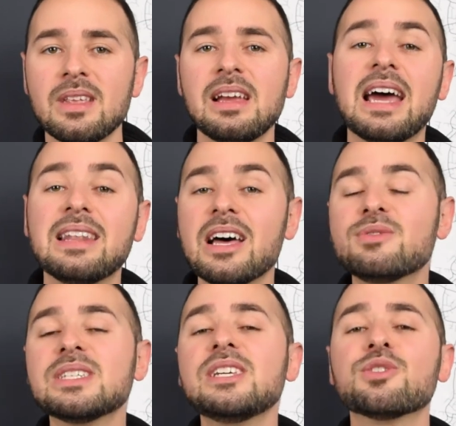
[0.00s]
I'd love to
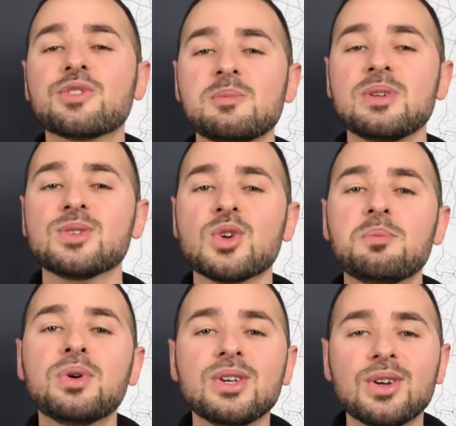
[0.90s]
hear from you, so
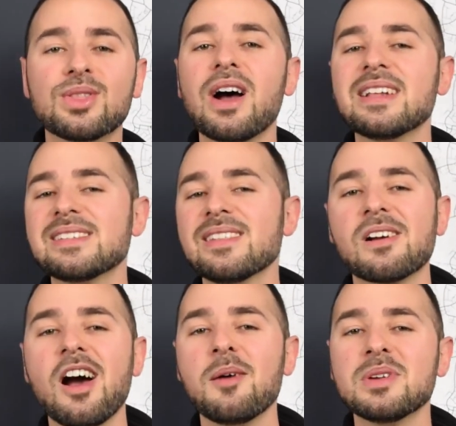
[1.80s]
put your thoughts in the
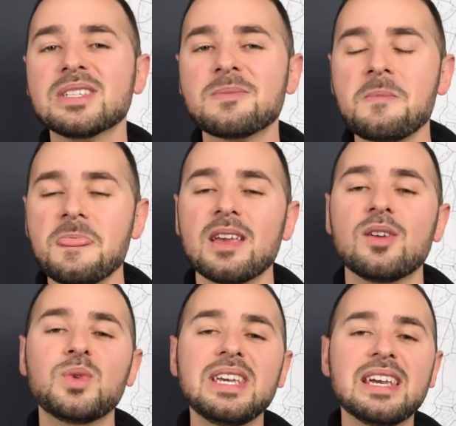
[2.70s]
comments.
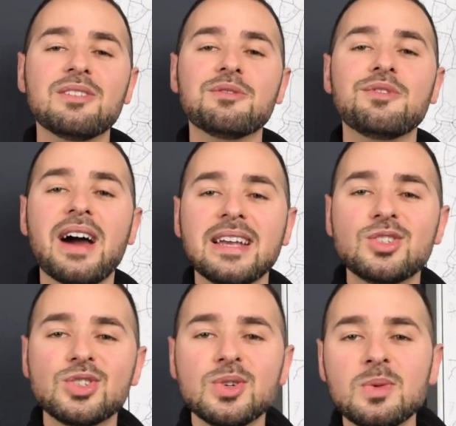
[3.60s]
We invite
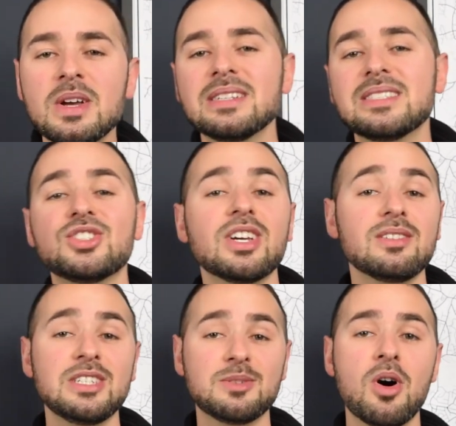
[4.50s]
you to share
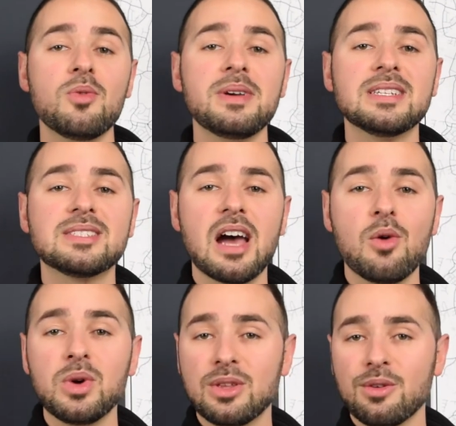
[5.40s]
these moments
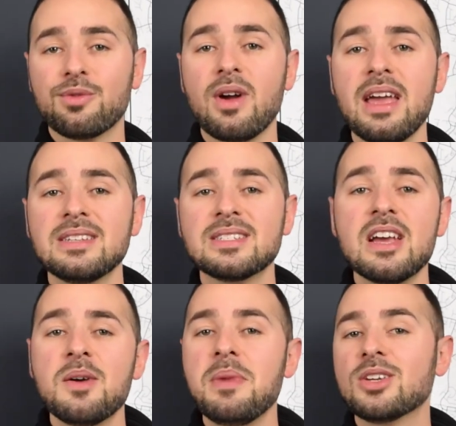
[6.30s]
with your friends.
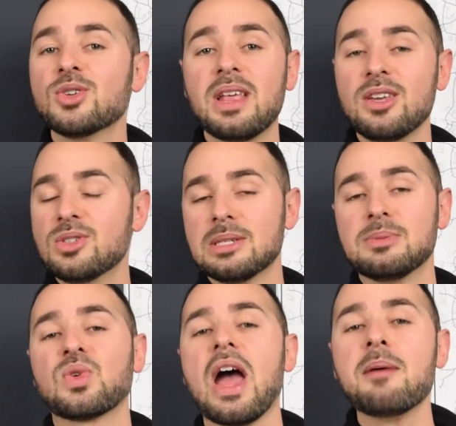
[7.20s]
Make sure that you
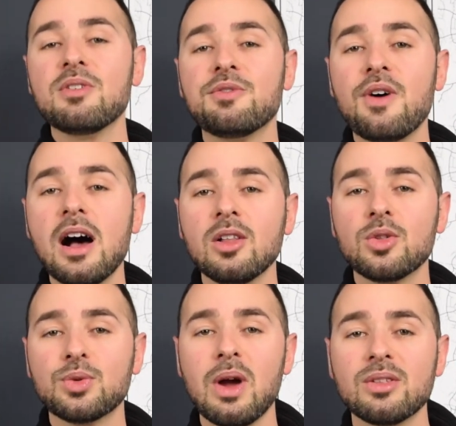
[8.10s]
subscribe and follow
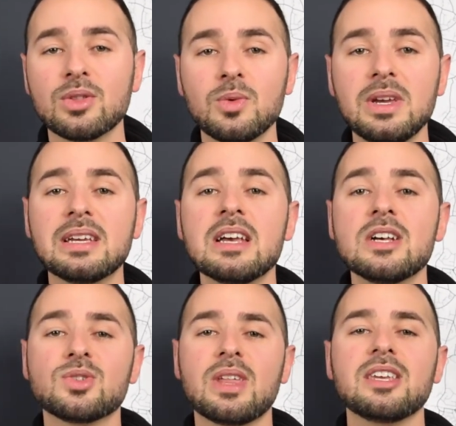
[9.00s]
throughout the week
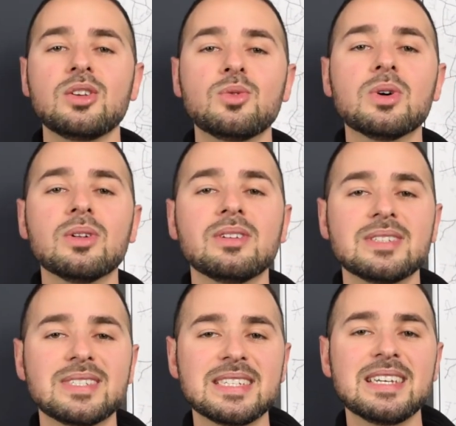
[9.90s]
so that you will
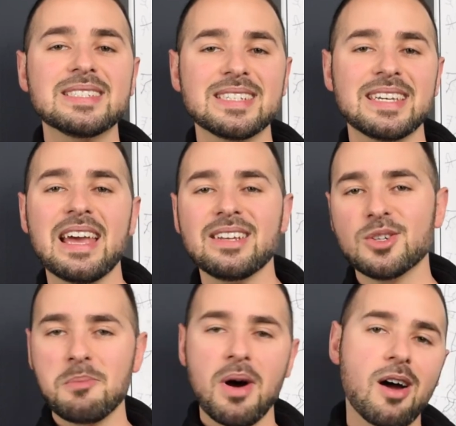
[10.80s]
see us again
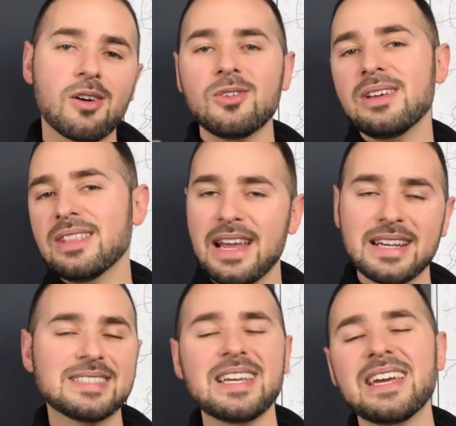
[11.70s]
tomorrow and the
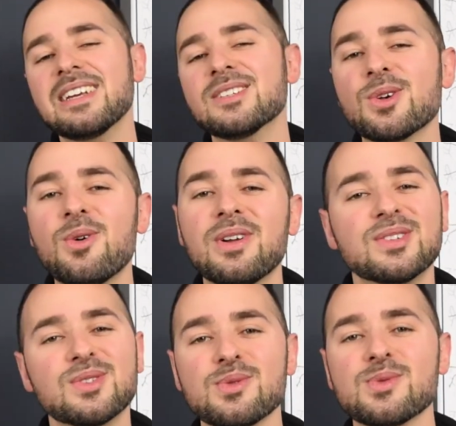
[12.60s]
next day and so on and
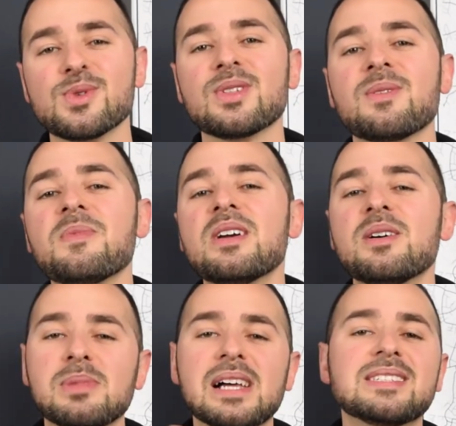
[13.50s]
so forth.
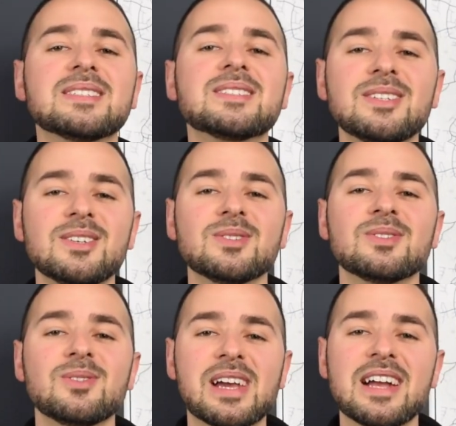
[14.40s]
Blessings to you.
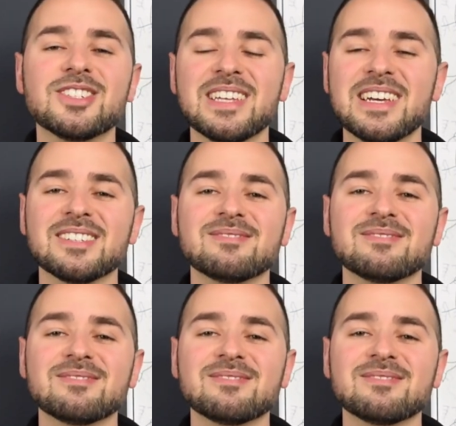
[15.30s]
We'll catch you later.